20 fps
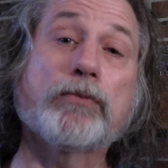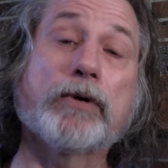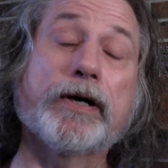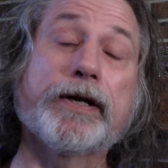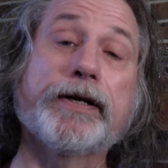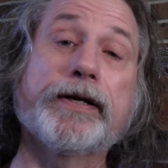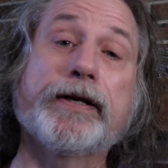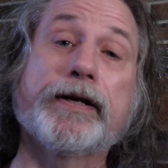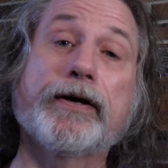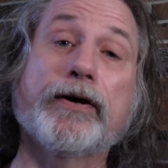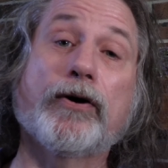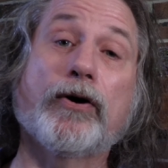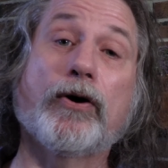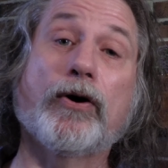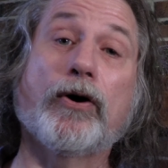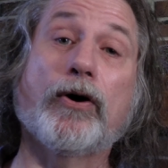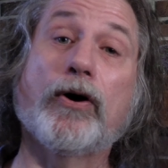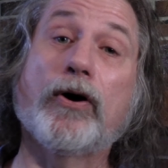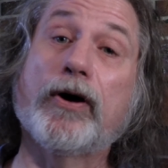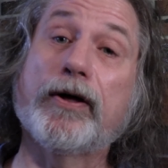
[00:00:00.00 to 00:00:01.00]
one
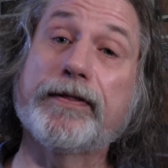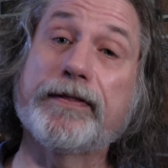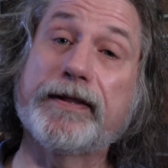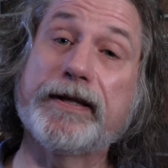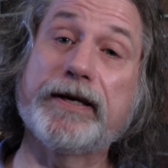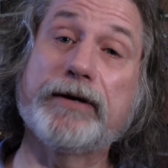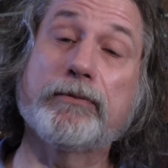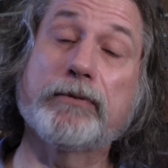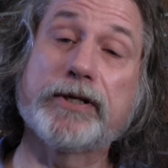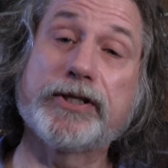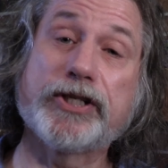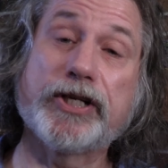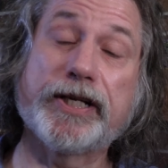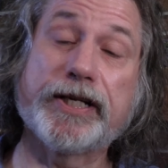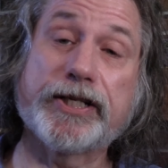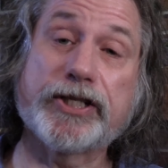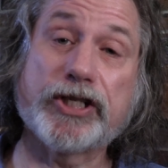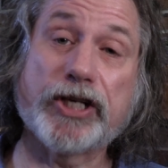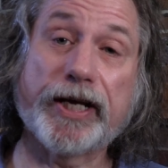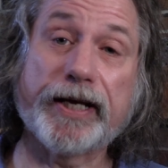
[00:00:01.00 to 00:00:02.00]
on the
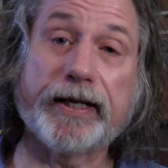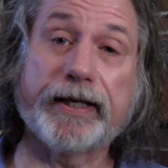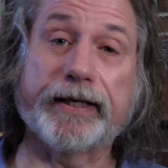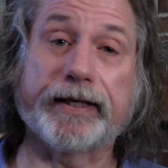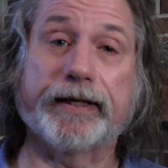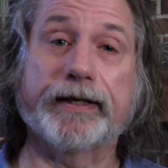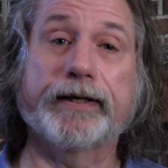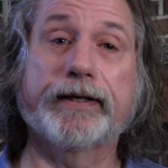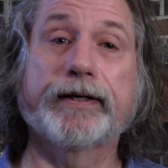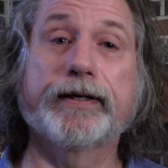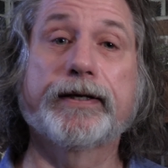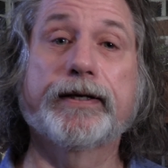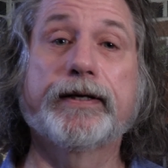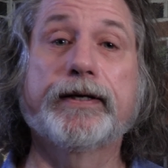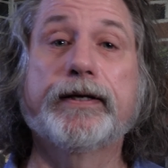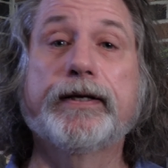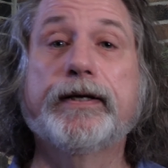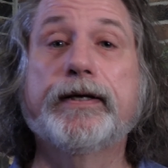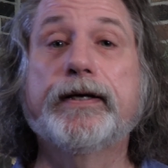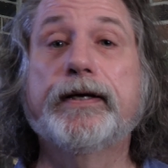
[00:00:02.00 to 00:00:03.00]
Regina Caeli.
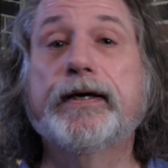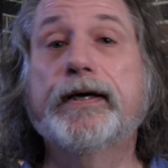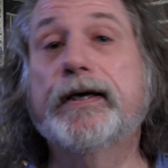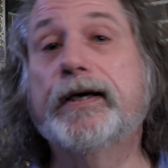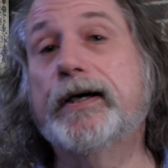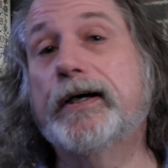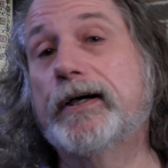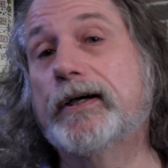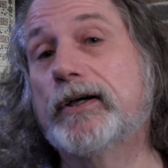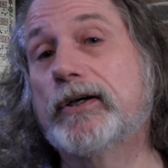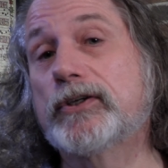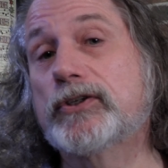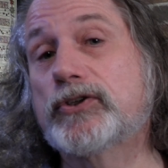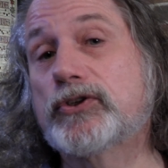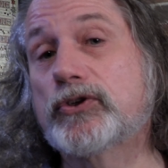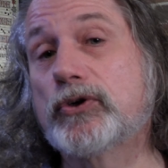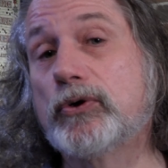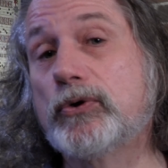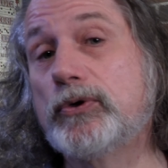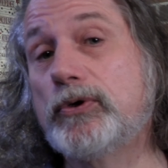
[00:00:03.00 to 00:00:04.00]

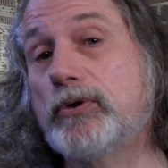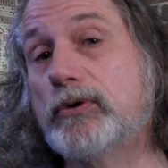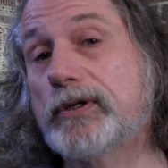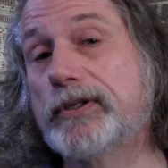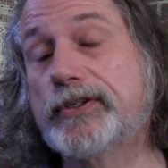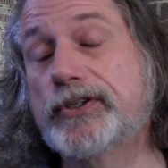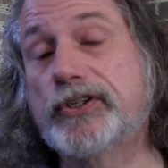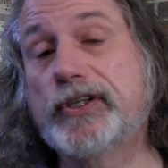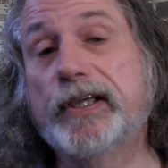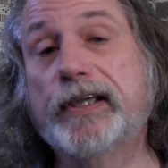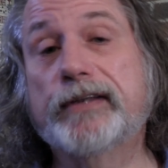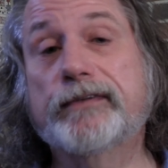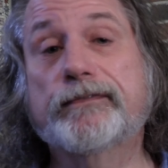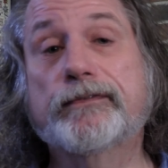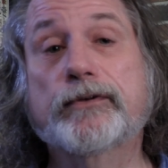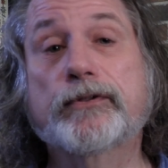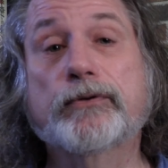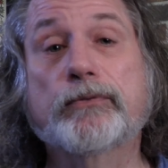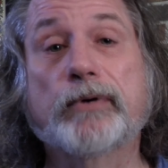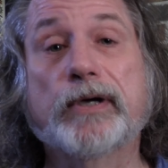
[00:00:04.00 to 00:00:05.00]
So you can sing it
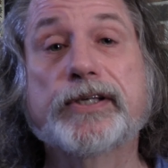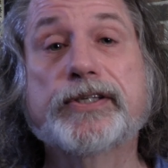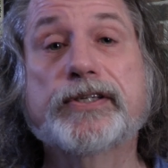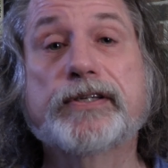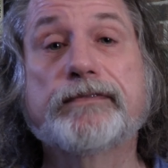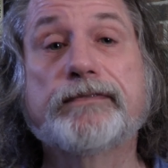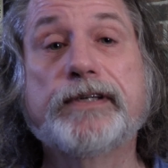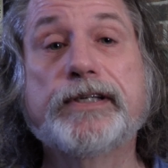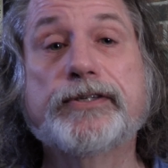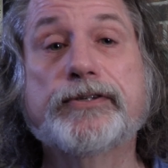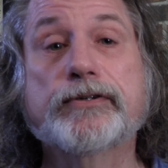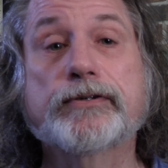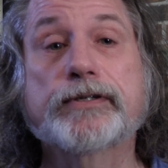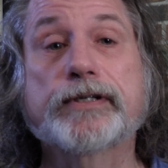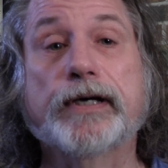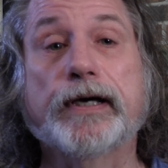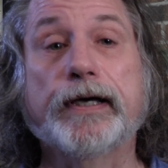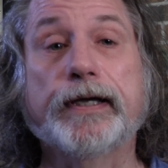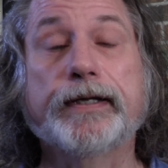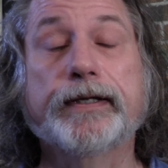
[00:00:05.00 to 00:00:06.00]
for the rest of
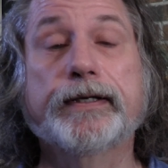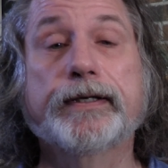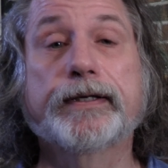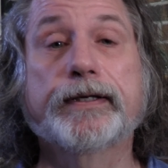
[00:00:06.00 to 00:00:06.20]
Eastertide.